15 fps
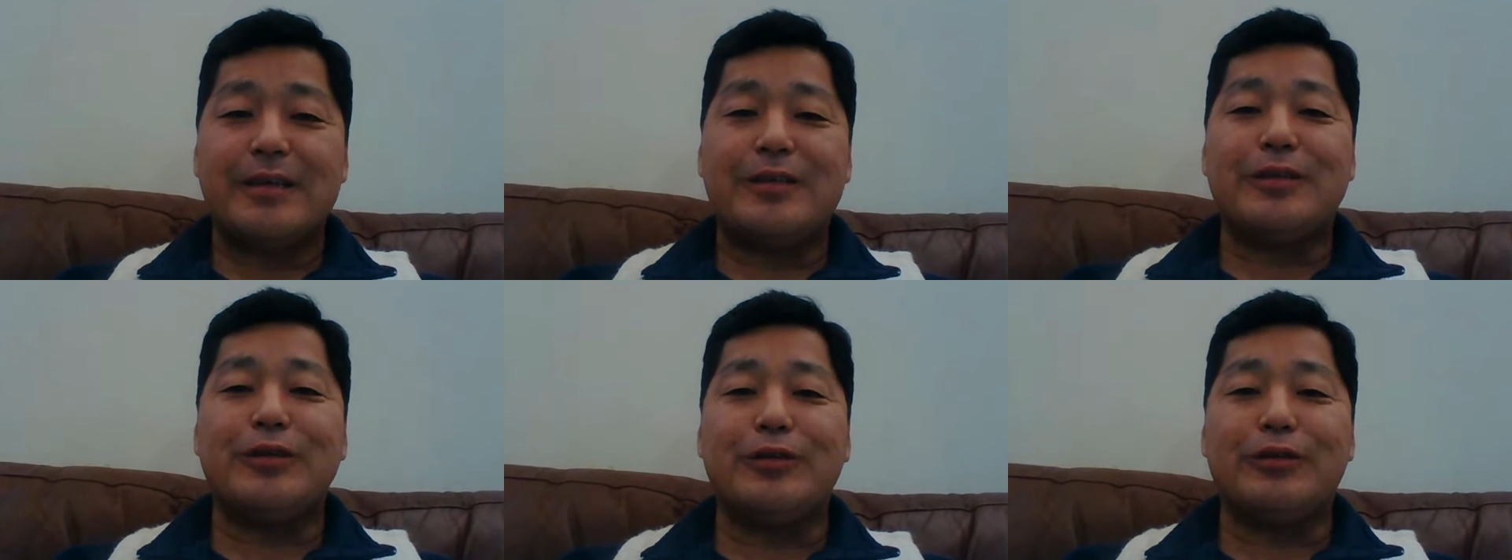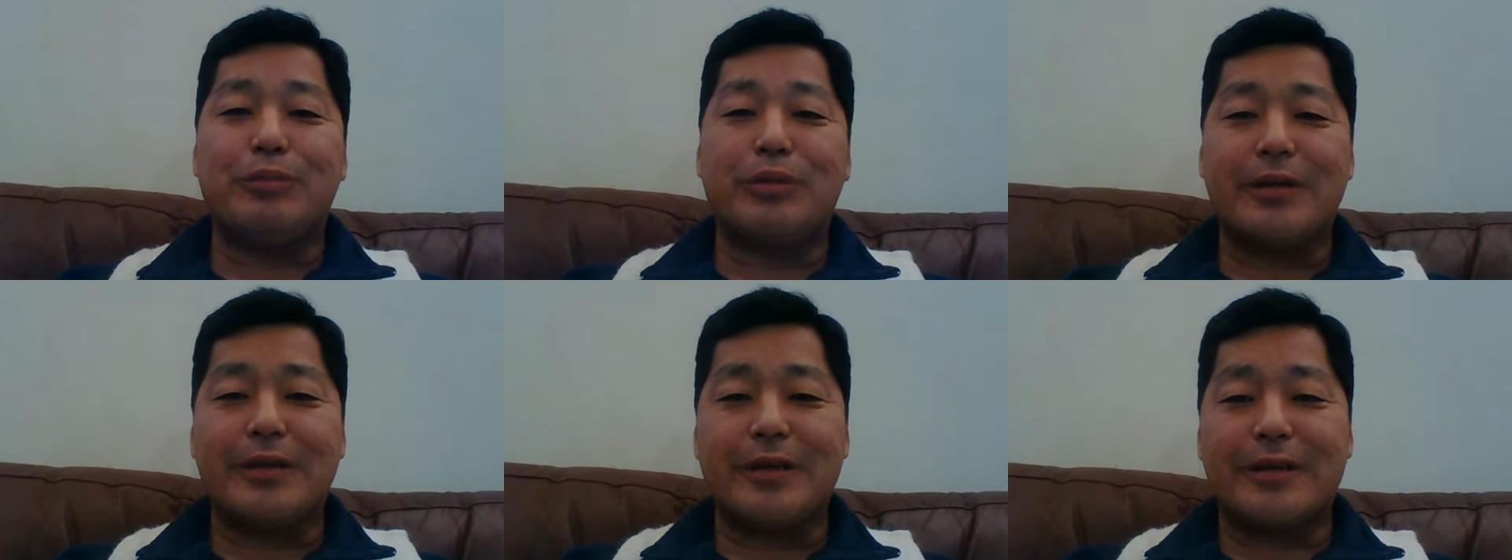to
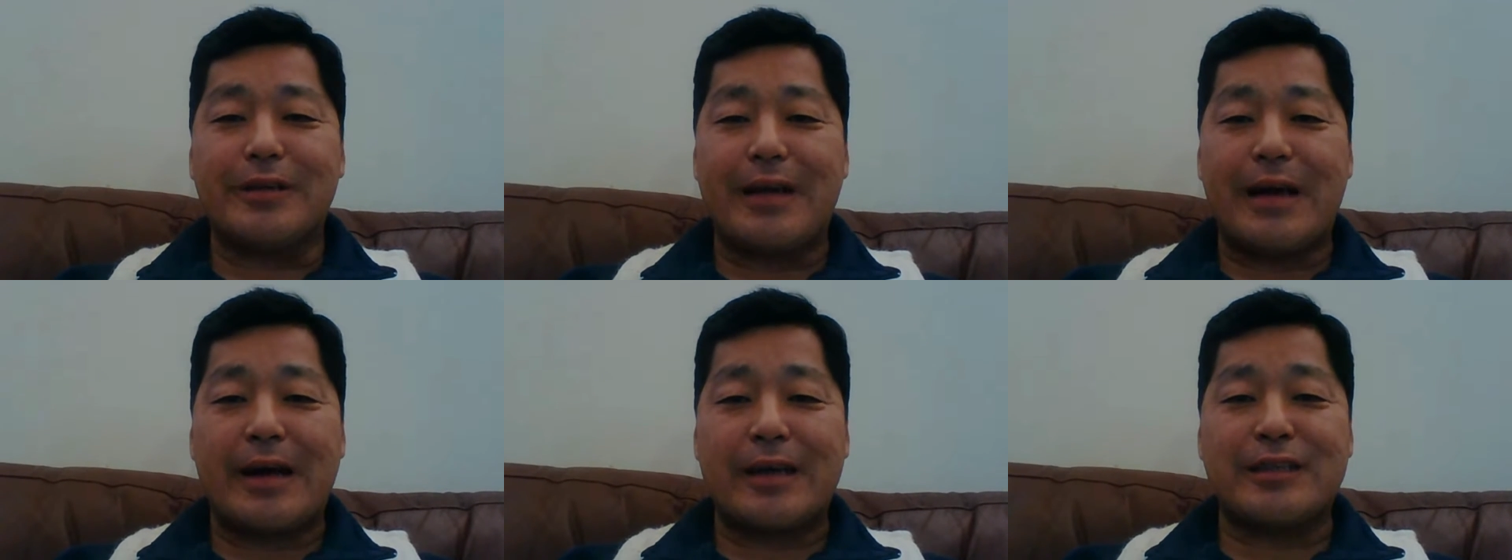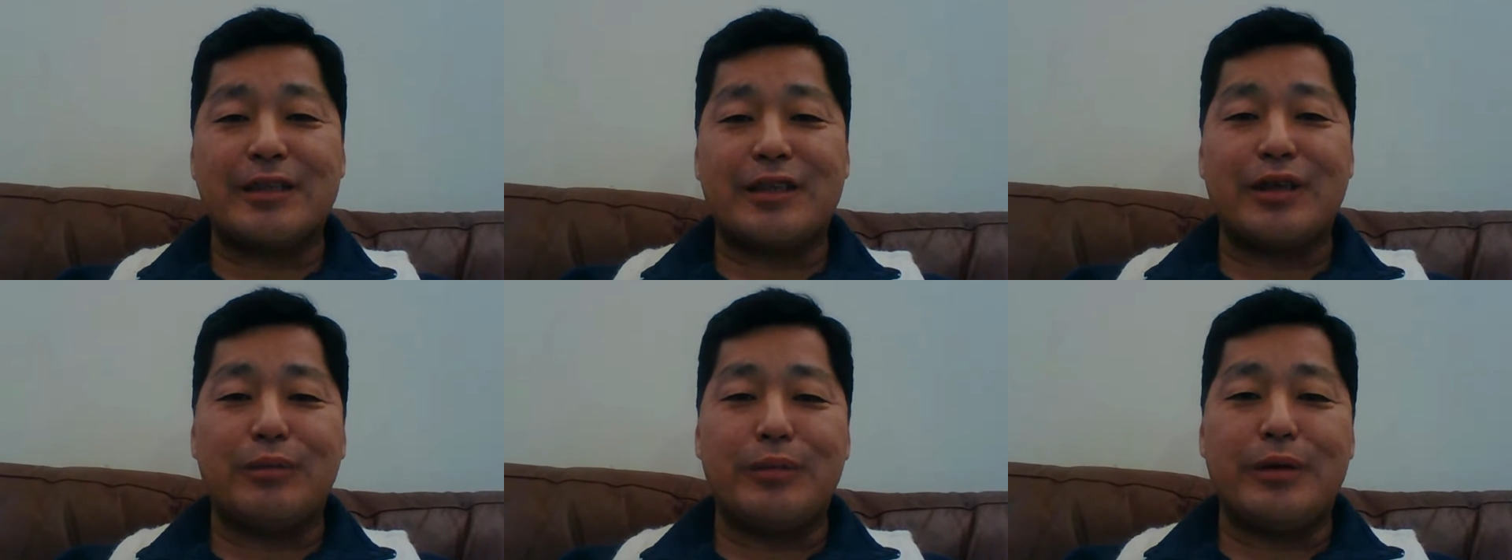political
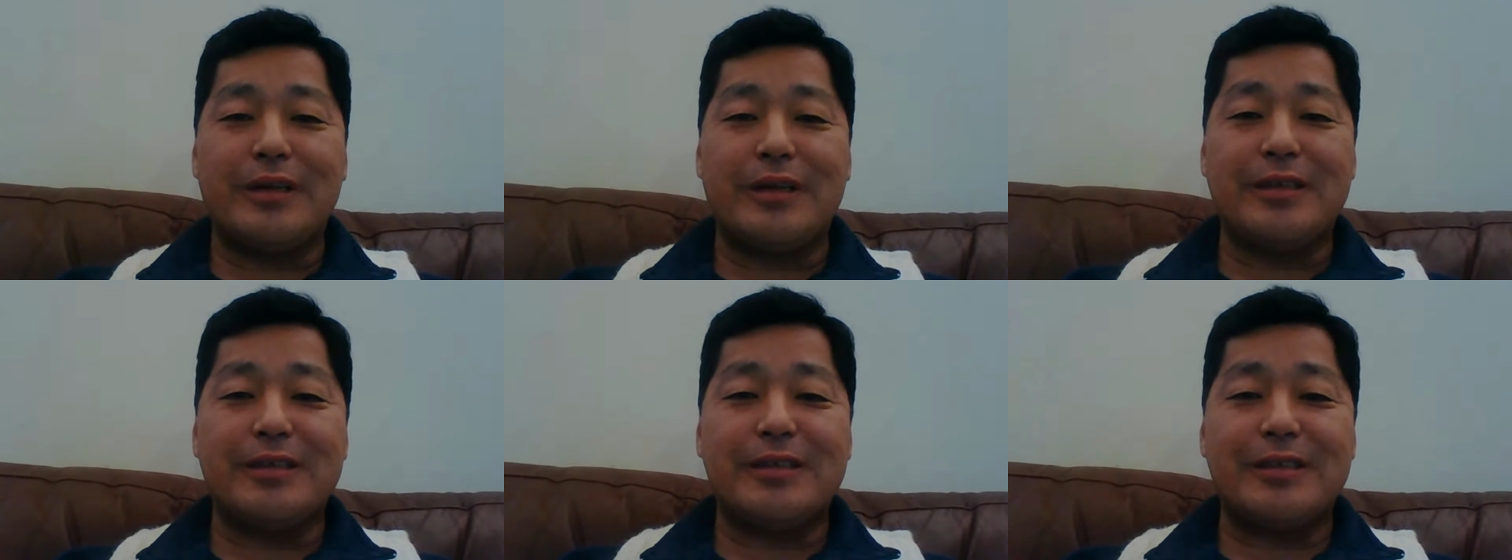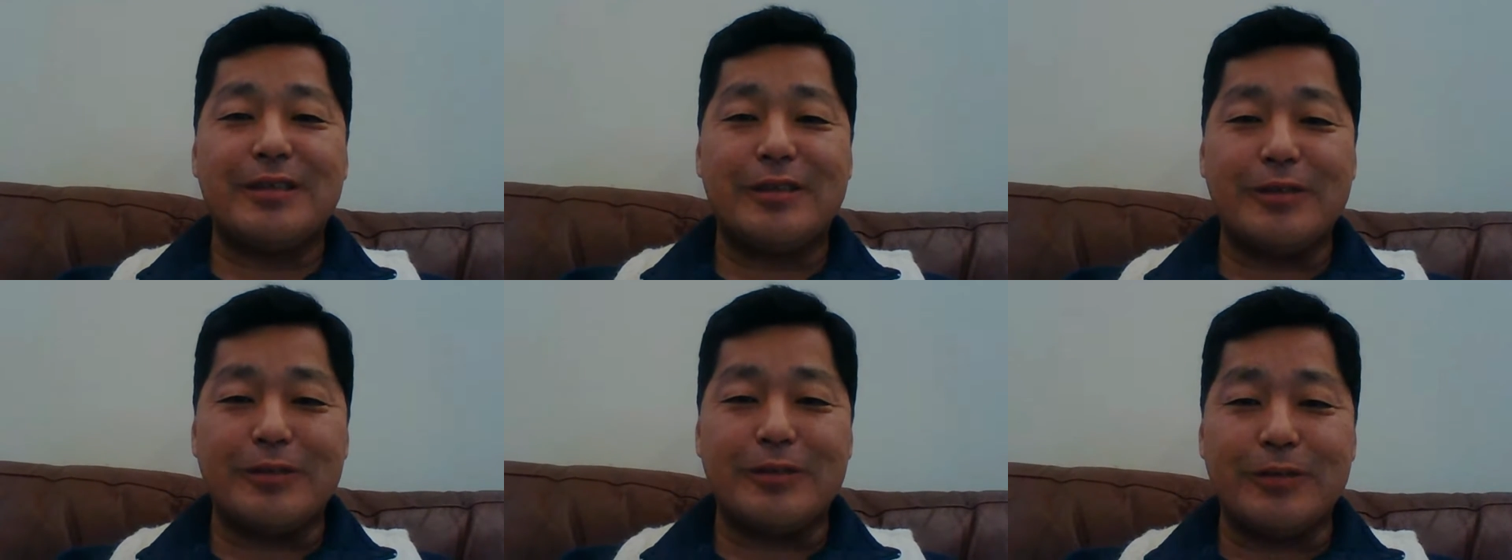action committees
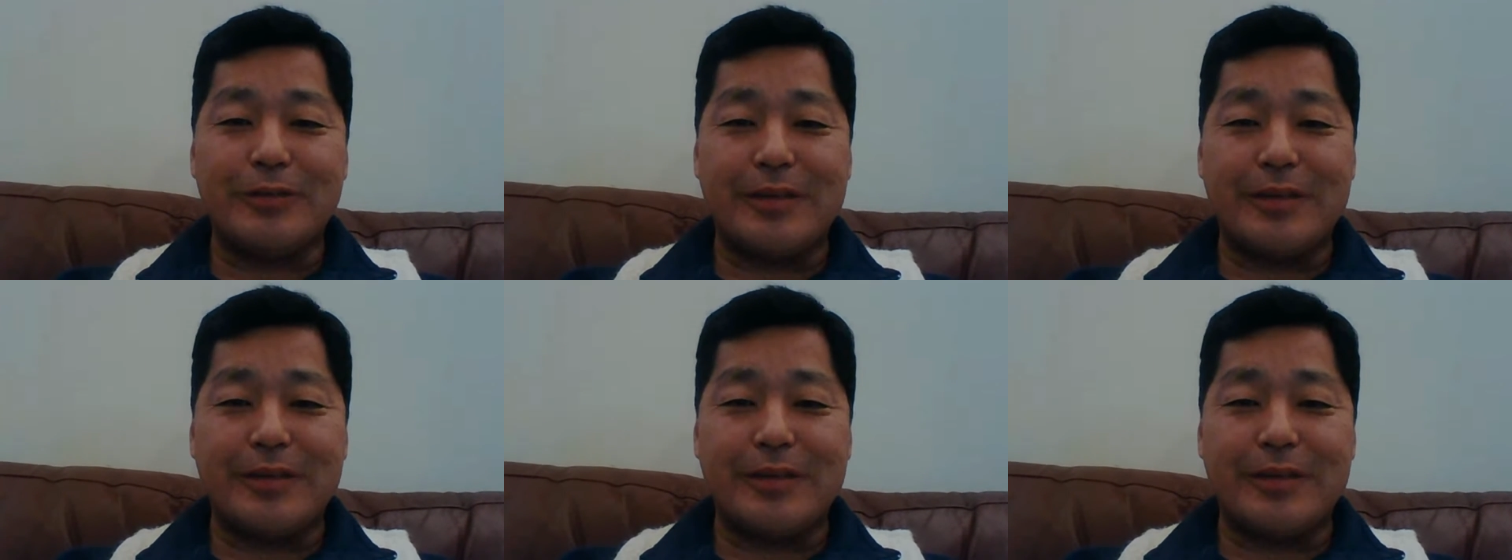to